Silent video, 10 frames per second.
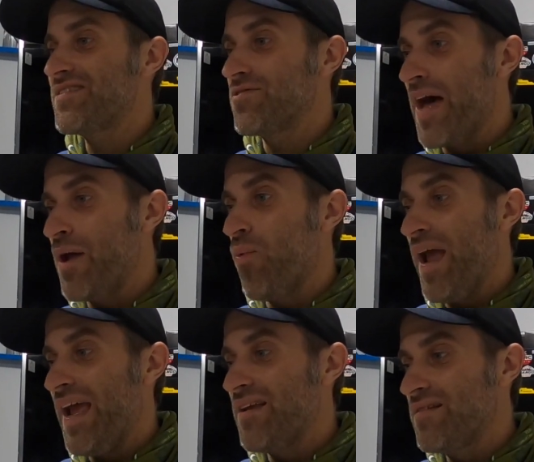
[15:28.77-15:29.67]

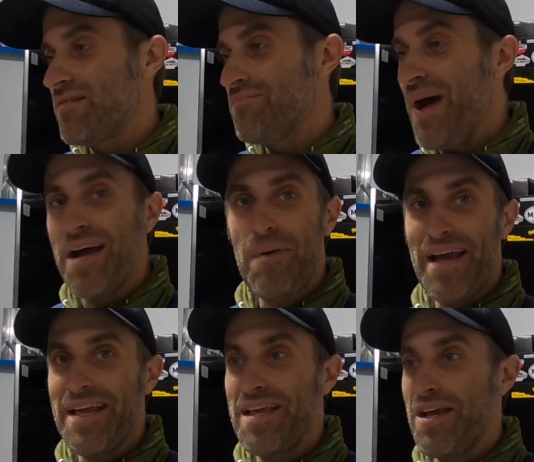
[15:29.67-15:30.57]
lightweight
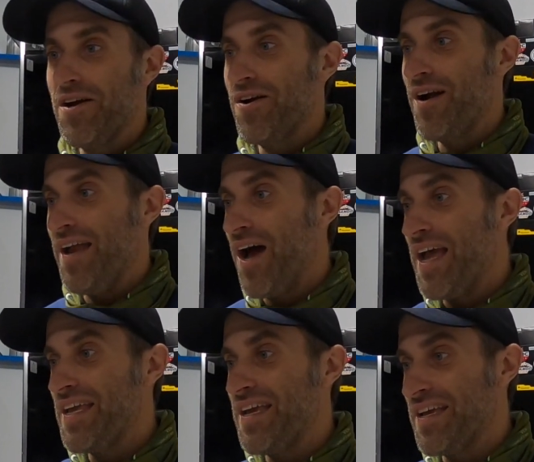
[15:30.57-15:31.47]
backpacking gear and
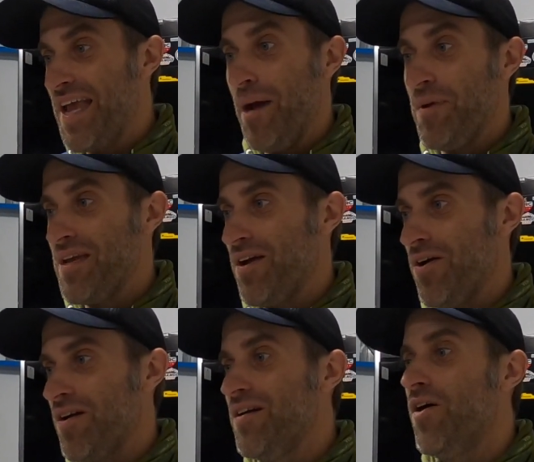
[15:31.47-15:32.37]
hiking and camping
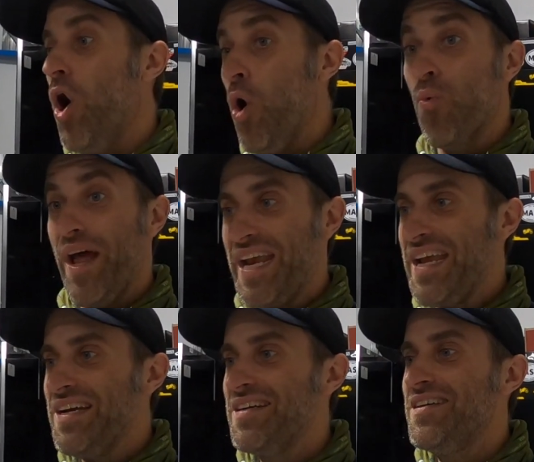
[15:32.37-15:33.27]
gear
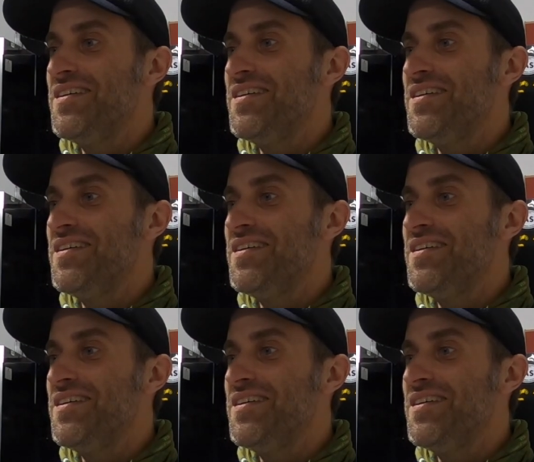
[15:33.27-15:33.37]
already.